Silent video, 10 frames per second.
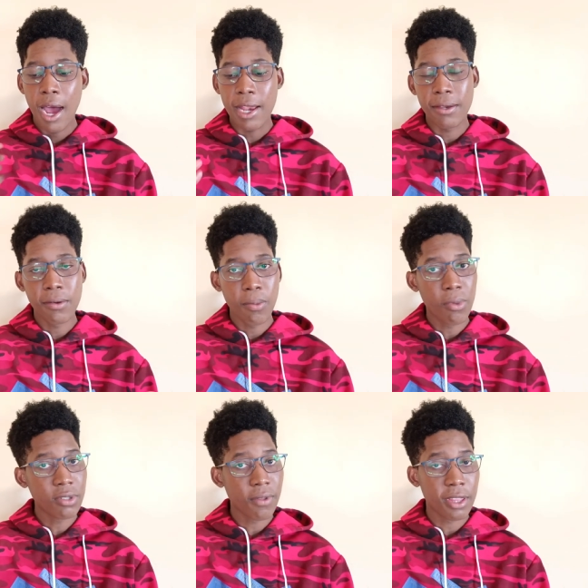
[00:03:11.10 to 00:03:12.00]
and
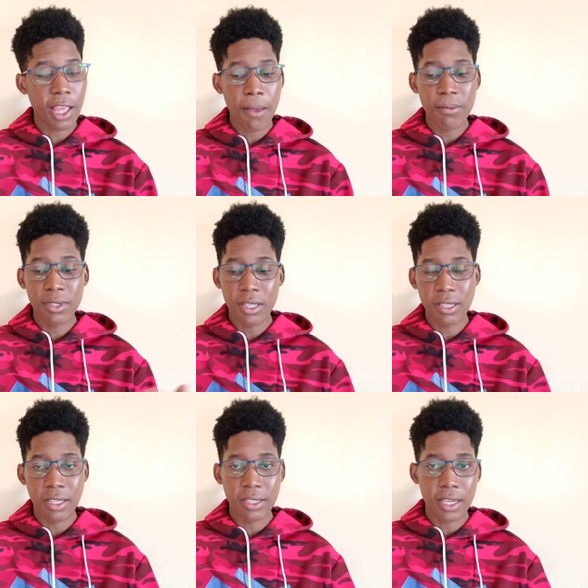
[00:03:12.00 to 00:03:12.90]
most of the times
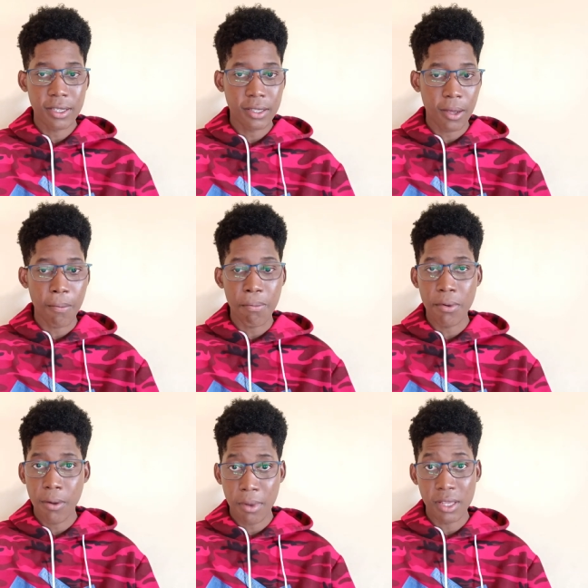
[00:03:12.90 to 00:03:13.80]
these are just some
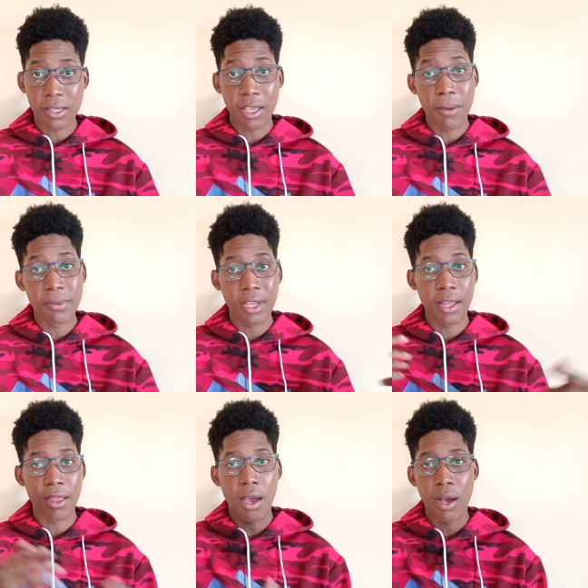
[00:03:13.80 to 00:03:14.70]
pyramid schemes
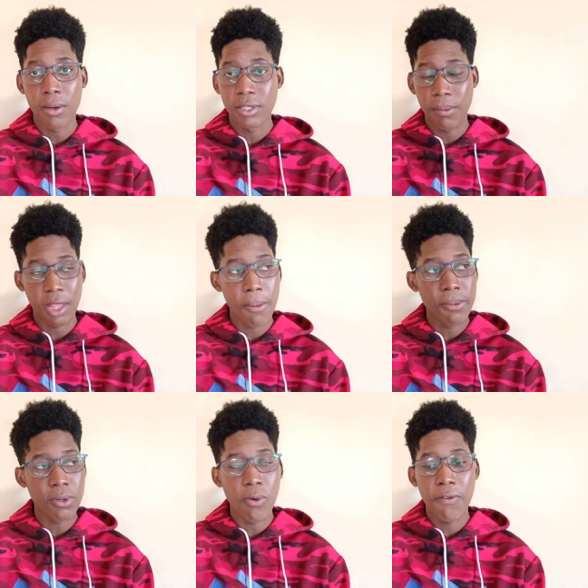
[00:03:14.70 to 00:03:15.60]
and they are
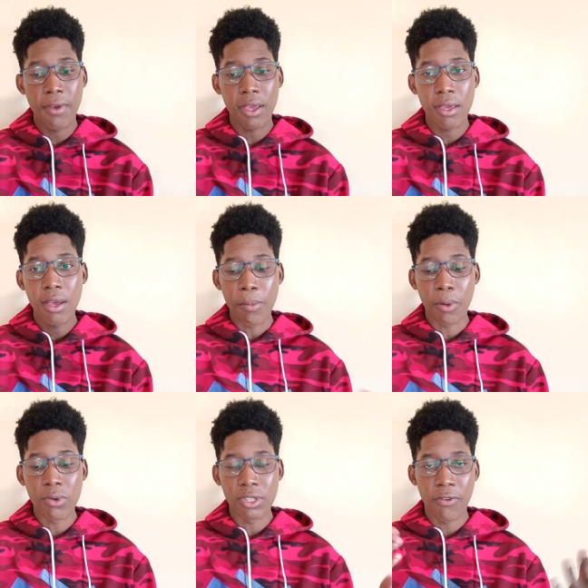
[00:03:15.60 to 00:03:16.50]
sometimes all fake
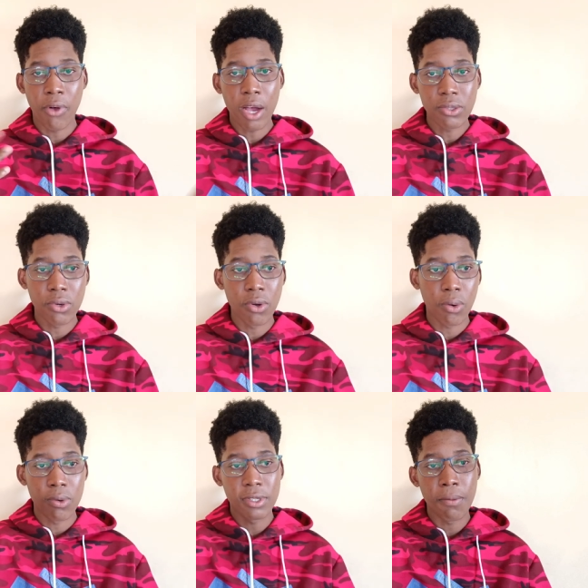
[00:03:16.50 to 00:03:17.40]
because they focus on
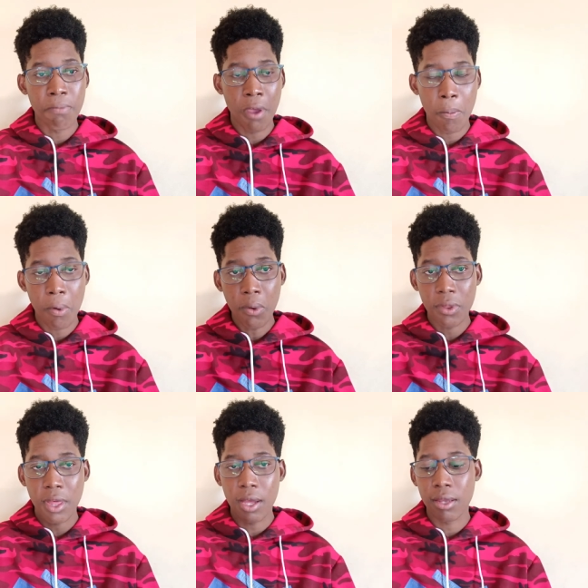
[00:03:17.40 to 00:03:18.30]
recruiting people
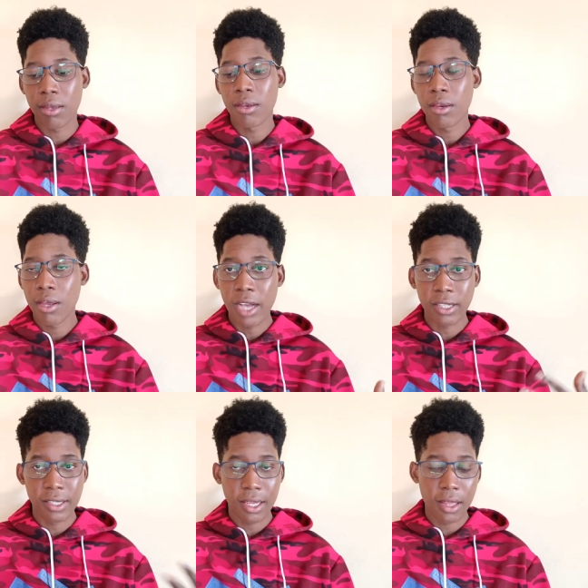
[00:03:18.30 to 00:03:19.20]
than
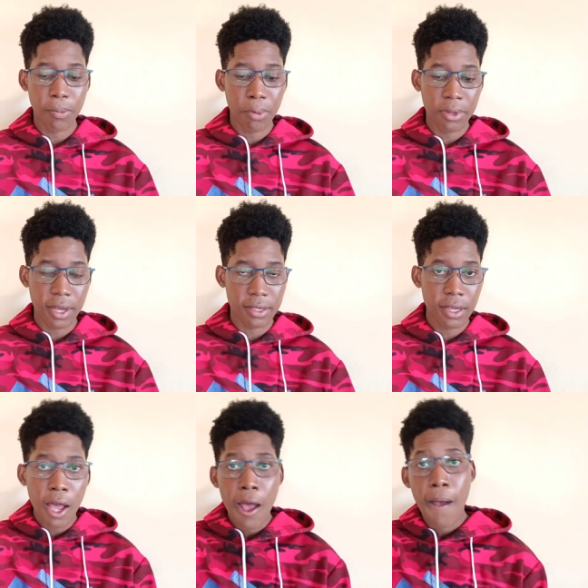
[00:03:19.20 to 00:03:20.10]
actually selling the products